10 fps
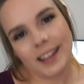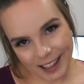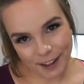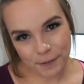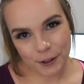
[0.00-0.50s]

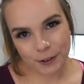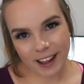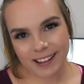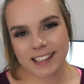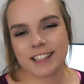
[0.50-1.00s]
If you
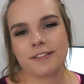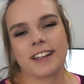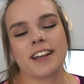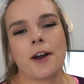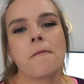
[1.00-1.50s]
like this
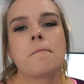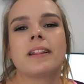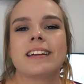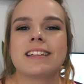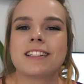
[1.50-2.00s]
video,
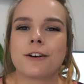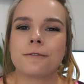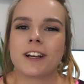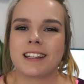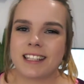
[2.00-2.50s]
please don't
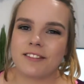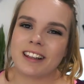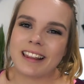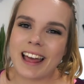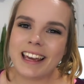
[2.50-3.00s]
forget to give it
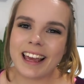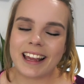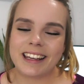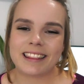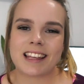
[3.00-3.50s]
a like
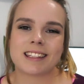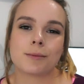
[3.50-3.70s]
and hit that